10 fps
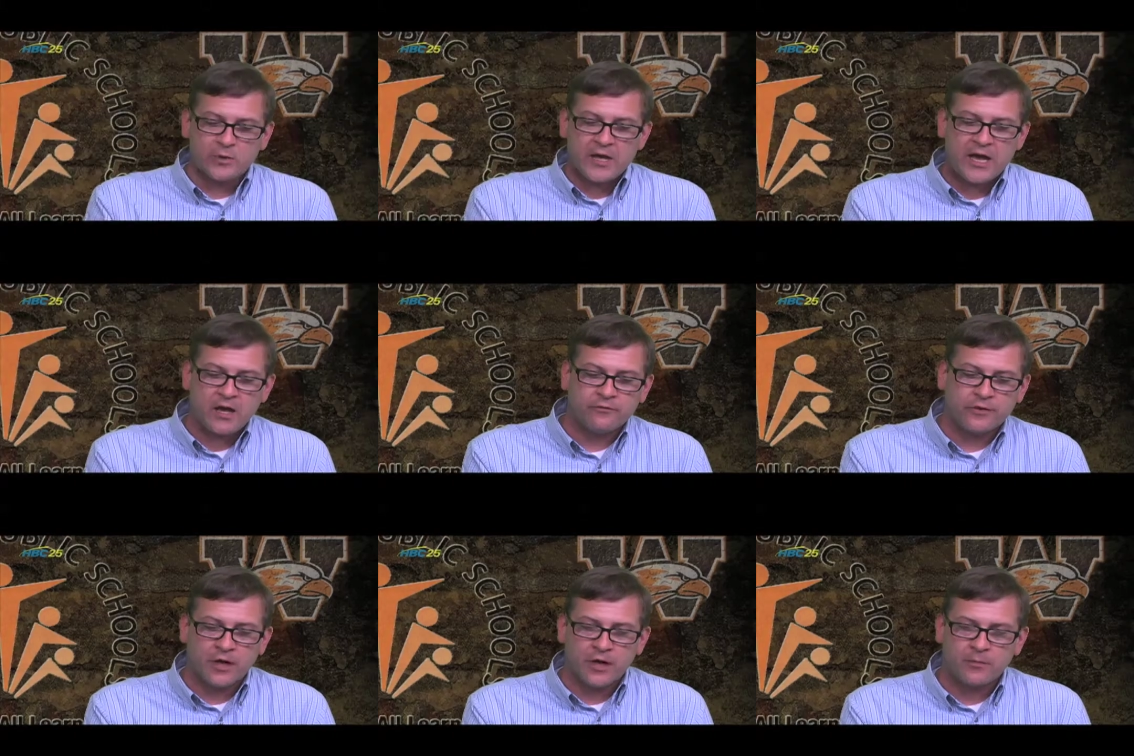have
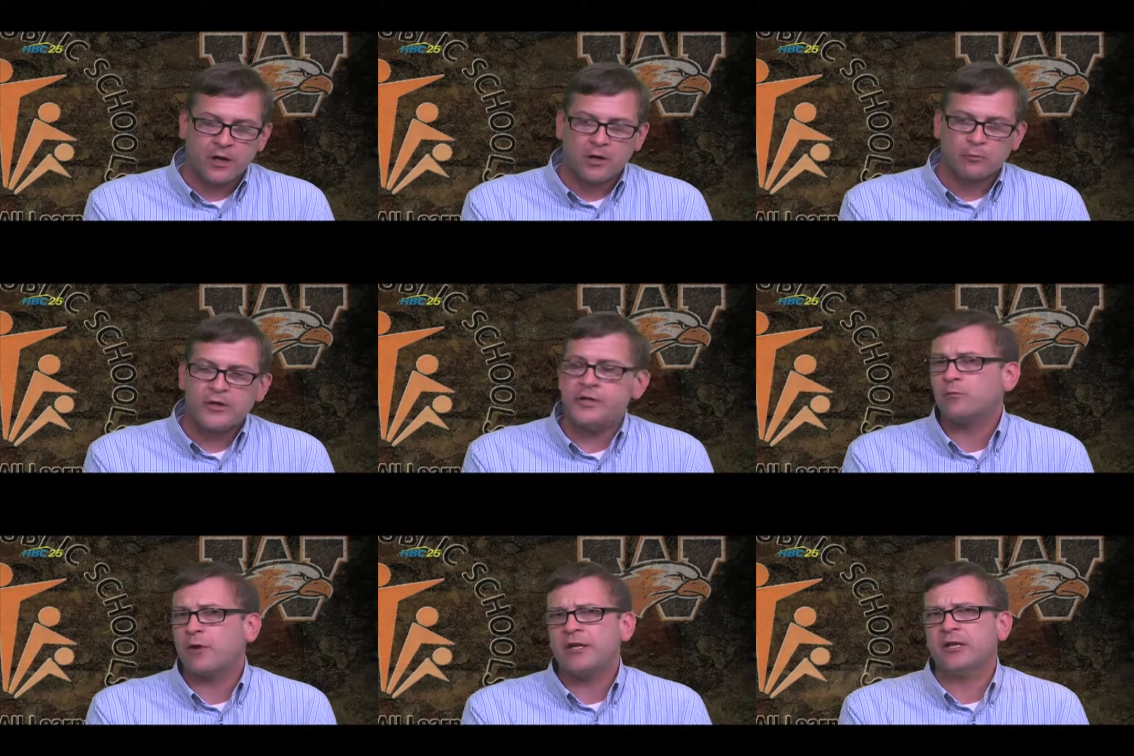um, a reading
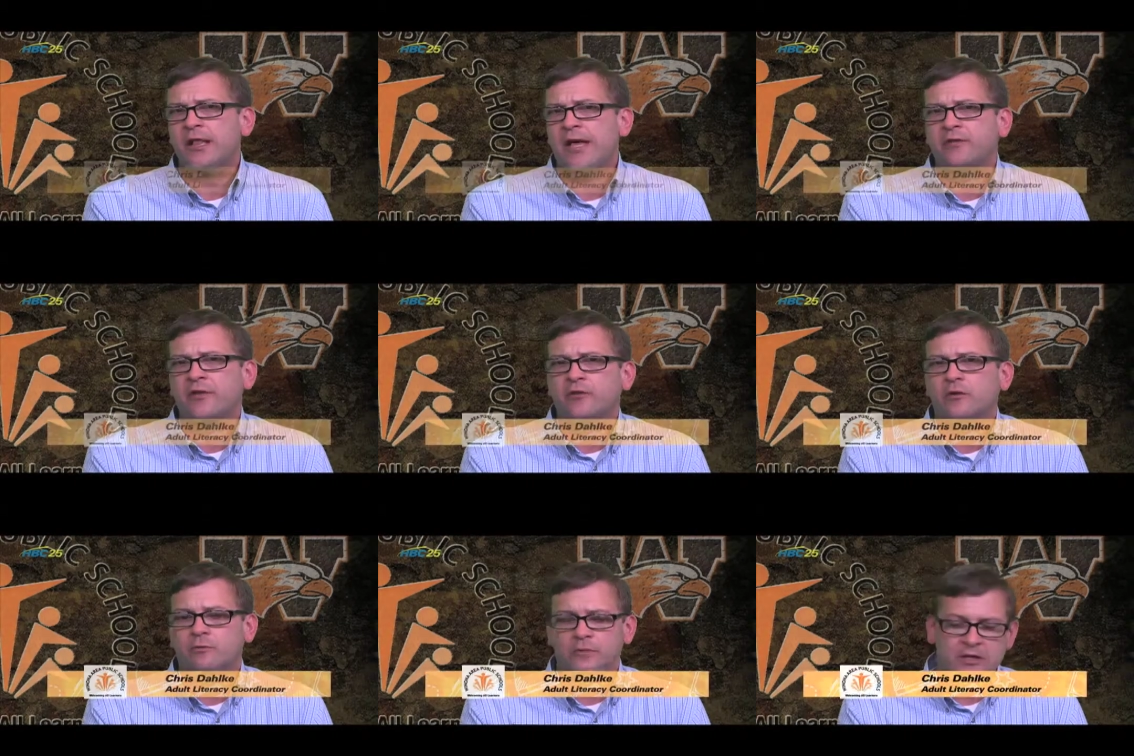and writing class that's
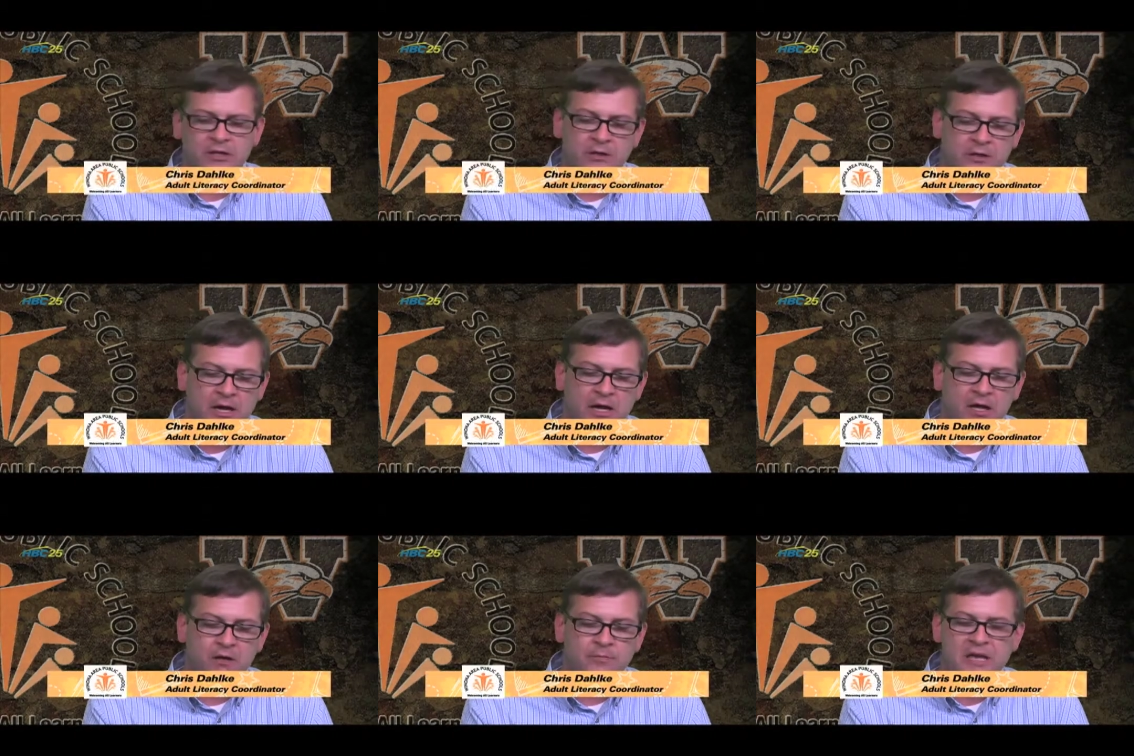going to begin
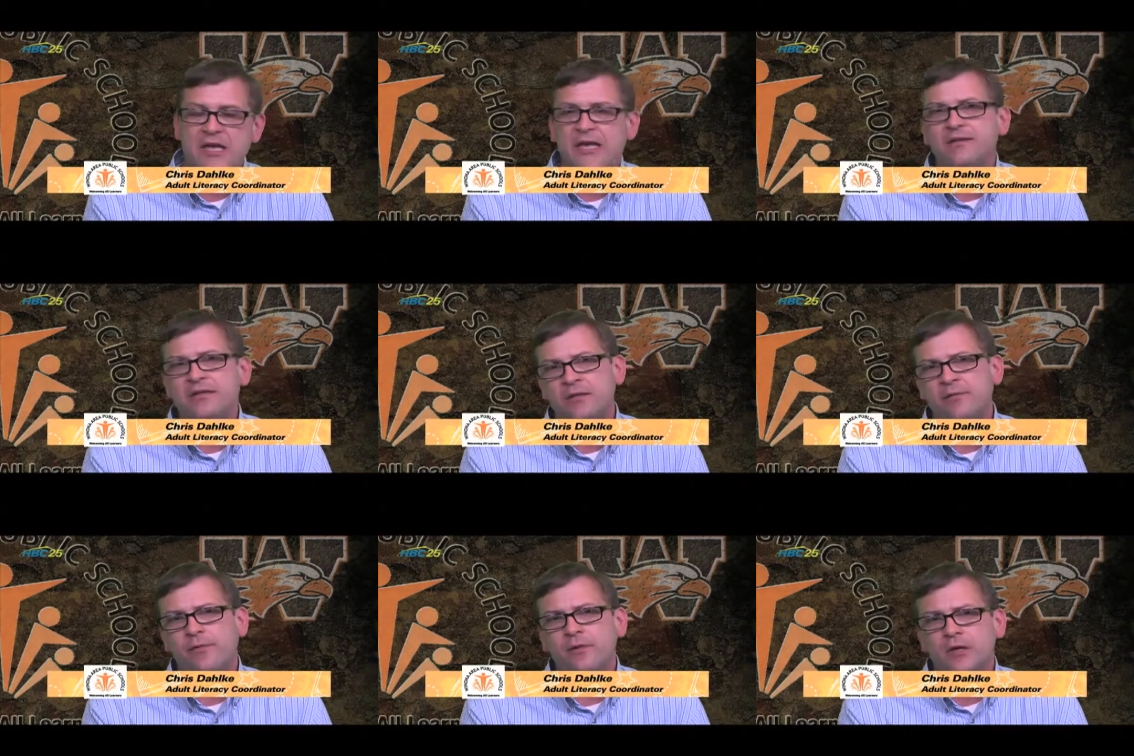on May
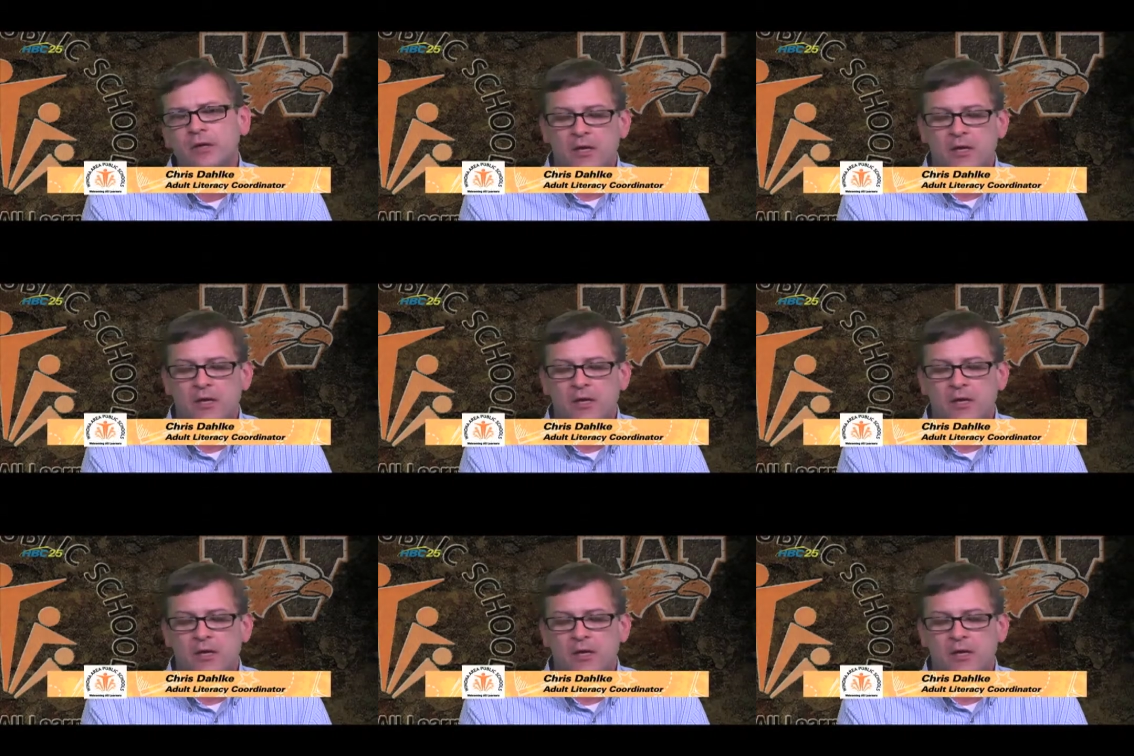18th. Okay.